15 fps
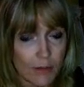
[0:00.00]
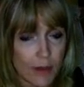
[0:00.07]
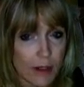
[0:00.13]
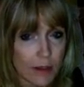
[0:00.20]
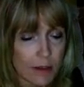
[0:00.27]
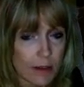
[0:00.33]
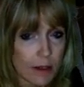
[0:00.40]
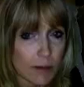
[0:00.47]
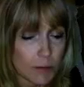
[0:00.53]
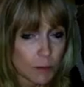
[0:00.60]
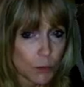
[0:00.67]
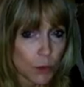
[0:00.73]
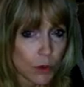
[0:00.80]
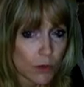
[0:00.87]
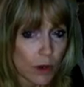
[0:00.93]
and that
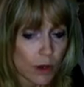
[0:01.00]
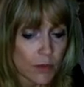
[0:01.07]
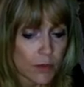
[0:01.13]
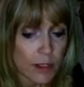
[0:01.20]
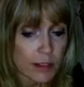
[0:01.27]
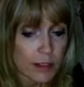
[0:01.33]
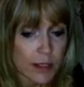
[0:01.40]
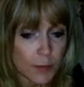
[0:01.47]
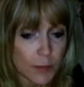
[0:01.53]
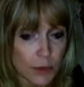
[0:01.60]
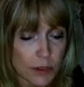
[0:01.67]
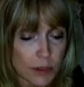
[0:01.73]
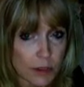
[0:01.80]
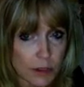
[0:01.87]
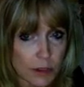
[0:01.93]
it's more on the
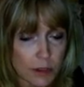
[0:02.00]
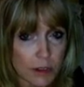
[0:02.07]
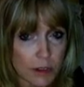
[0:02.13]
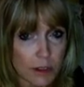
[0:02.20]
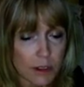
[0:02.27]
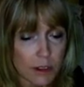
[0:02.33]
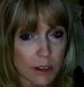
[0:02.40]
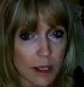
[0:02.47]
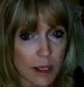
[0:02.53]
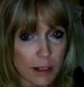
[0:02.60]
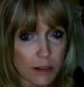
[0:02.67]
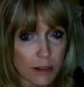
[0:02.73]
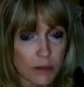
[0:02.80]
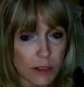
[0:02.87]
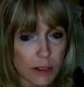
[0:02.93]
acceptance
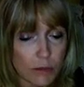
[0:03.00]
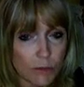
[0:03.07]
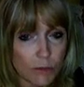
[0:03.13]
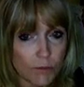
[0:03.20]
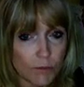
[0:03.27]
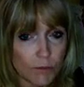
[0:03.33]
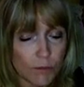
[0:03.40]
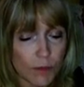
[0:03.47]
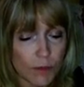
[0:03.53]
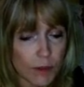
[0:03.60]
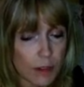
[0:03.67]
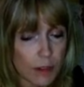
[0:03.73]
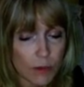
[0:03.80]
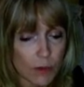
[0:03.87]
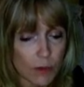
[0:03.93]
end of it.
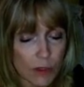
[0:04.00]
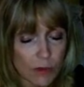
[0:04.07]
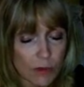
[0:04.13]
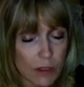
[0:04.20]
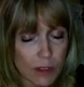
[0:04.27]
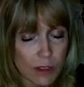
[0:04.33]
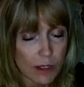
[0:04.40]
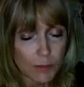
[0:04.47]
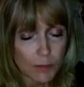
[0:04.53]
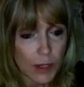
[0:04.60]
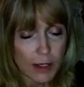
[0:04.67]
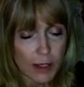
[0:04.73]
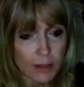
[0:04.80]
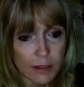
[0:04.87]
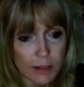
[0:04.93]
You get
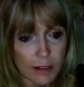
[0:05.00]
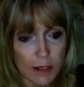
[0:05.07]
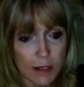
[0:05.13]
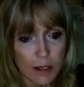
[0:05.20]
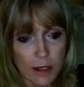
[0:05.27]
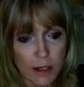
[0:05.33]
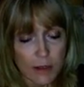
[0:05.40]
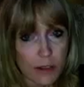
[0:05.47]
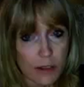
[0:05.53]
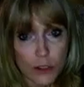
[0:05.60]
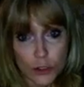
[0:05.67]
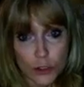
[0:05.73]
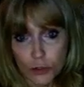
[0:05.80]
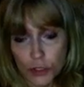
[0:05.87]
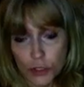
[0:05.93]
past the
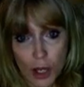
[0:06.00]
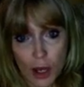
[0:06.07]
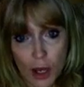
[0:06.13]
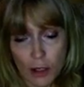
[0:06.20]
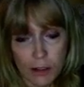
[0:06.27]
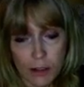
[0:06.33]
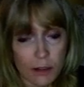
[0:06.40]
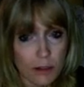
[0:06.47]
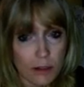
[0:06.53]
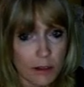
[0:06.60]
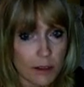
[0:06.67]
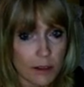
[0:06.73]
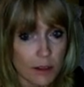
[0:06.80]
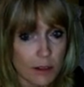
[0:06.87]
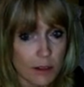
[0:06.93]
initial shock
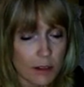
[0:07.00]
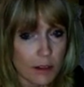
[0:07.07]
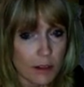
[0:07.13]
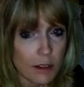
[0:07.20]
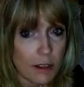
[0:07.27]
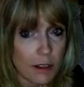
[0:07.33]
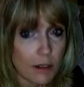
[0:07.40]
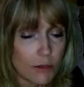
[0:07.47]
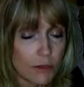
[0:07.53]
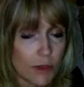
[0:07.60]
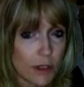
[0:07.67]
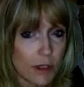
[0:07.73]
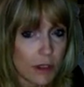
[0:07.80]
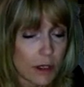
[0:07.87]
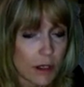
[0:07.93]

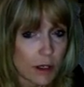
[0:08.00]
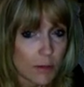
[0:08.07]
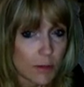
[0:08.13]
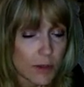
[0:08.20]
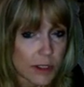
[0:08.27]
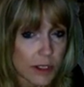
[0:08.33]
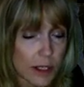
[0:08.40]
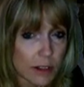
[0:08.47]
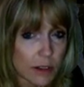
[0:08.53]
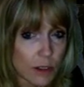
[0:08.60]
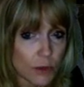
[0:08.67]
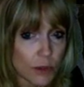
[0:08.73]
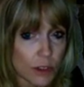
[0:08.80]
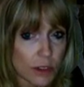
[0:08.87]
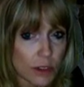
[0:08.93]
of the
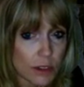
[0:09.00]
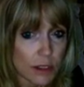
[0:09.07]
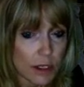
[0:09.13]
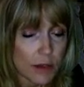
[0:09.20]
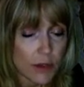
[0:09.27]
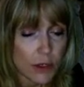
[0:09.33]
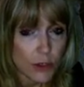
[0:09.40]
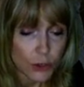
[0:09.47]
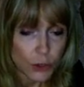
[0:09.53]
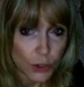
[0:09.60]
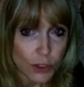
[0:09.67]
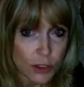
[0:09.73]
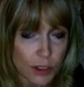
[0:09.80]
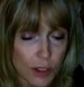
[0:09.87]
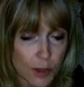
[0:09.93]
diagnosis, and then you
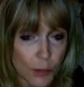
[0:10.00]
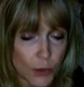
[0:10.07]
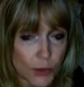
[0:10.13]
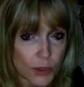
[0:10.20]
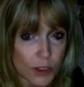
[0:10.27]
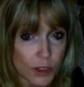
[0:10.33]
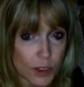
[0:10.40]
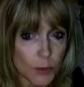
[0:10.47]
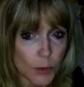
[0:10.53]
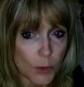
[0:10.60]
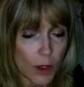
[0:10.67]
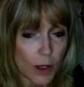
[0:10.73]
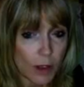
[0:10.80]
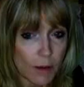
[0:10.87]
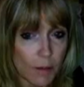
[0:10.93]
start seeing the person slip
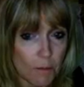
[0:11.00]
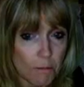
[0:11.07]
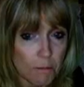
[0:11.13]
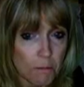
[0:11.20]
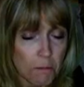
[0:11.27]
away.